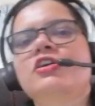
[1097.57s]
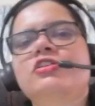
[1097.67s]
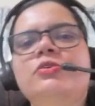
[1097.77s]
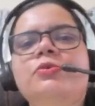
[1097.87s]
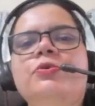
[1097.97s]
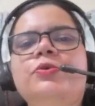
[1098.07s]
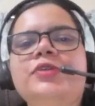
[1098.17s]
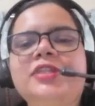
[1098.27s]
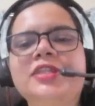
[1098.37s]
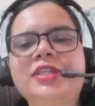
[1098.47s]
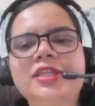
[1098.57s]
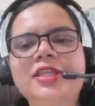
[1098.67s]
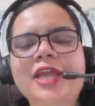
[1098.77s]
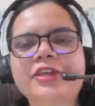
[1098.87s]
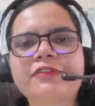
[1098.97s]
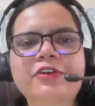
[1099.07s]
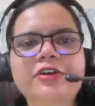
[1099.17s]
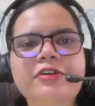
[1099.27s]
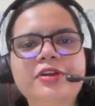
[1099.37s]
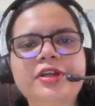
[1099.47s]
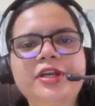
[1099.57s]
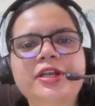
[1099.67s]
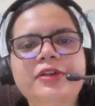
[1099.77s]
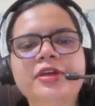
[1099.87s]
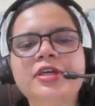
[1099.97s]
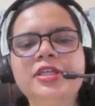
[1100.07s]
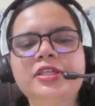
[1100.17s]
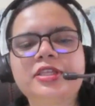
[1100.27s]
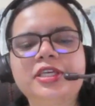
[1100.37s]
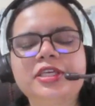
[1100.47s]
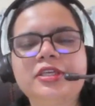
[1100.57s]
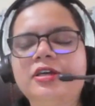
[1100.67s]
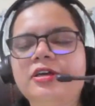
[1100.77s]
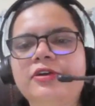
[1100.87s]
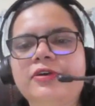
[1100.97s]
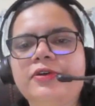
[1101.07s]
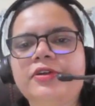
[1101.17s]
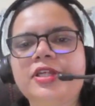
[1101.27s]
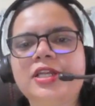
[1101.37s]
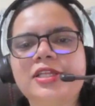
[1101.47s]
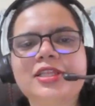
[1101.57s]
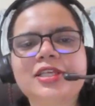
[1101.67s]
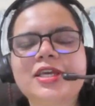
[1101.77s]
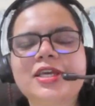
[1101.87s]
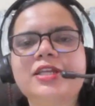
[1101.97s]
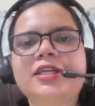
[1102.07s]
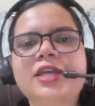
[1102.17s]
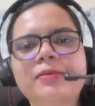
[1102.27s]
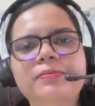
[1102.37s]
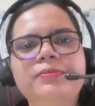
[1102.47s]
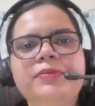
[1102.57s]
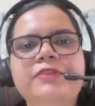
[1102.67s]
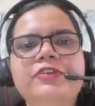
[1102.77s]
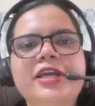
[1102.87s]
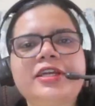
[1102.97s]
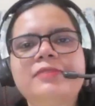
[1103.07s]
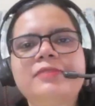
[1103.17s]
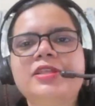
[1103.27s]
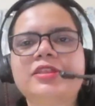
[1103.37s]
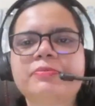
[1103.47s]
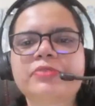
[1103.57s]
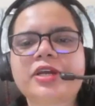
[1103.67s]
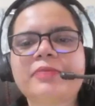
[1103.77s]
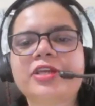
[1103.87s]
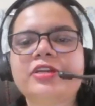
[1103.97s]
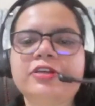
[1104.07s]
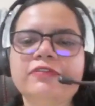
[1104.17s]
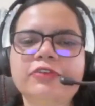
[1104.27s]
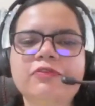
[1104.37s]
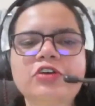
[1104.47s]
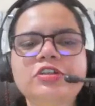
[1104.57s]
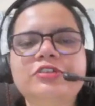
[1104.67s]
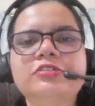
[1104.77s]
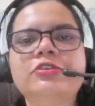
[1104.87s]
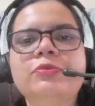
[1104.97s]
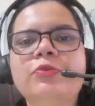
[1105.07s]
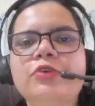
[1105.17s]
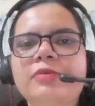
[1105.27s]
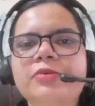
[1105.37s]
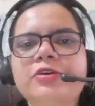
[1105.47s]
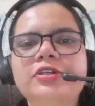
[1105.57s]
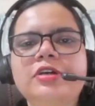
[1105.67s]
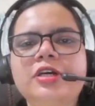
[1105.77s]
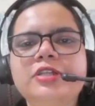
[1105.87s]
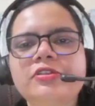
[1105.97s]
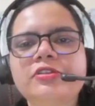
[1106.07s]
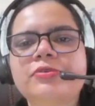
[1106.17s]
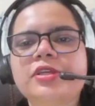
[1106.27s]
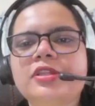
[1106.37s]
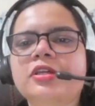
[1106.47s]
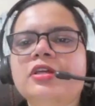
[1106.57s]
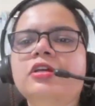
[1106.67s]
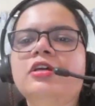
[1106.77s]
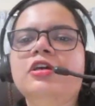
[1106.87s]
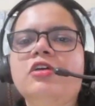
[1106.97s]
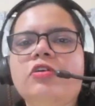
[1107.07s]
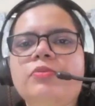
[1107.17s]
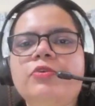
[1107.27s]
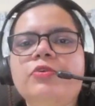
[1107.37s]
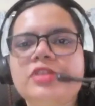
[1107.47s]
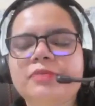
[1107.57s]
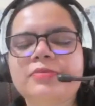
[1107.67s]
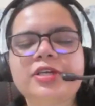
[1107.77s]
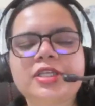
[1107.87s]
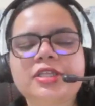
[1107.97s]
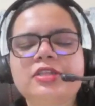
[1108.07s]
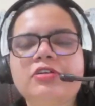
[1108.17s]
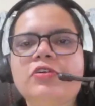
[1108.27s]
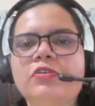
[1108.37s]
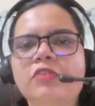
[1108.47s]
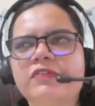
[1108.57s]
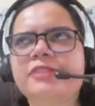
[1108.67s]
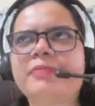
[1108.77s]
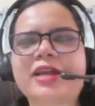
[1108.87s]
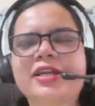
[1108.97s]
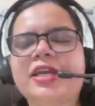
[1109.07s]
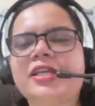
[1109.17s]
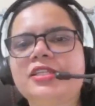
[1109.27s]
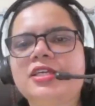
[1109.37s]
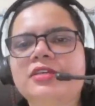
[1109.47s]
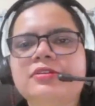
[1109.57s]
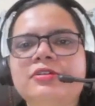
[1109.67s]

So thank you for listening, and yeah, if you like it, please subscribe. And if you want to know more about other stories or more summaries or novel magna, anything,